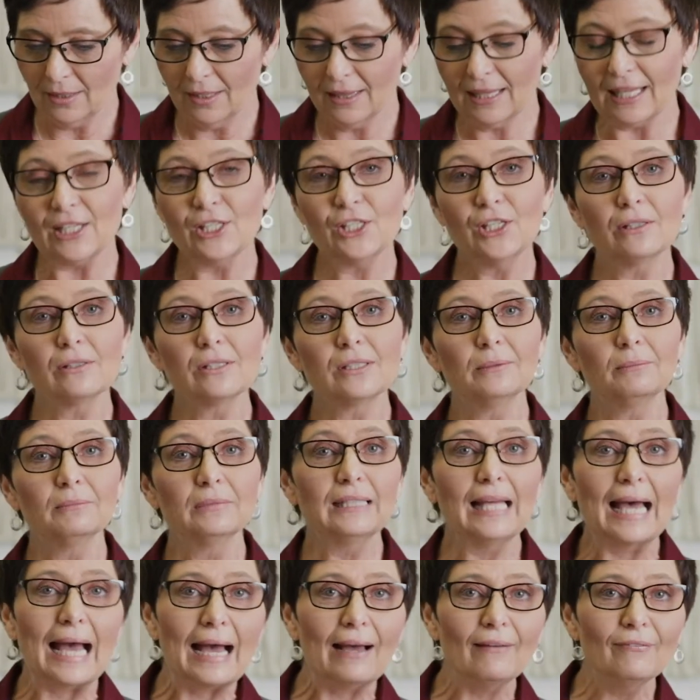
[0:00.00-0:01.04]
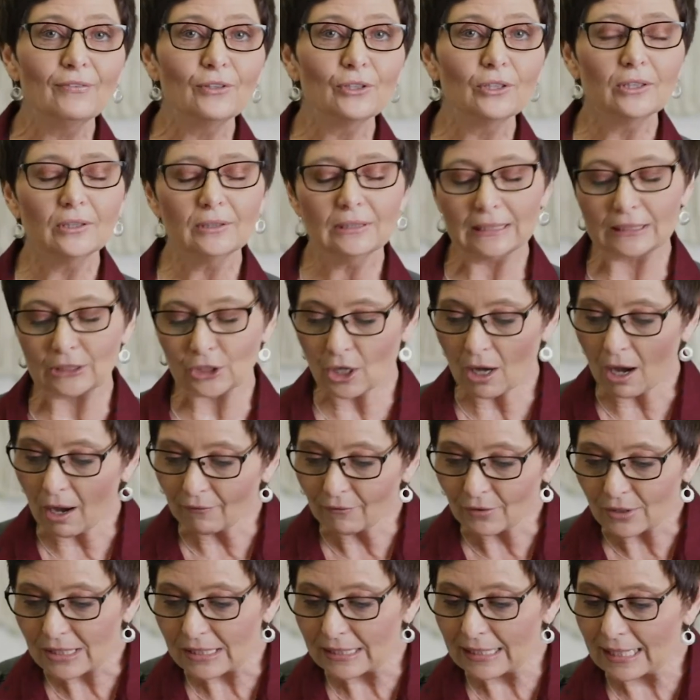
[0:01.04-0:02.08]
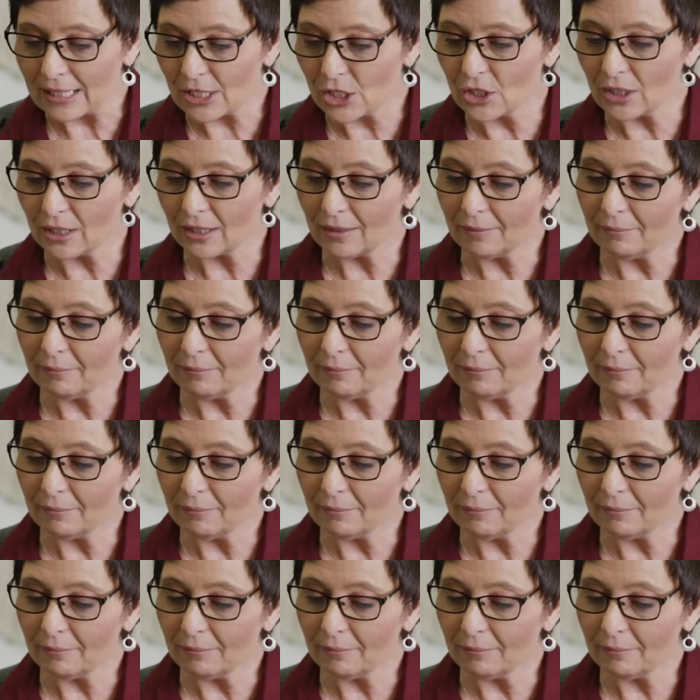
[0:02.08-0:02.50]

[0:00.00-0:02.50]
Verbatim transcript: They share some laughter, a little conversation,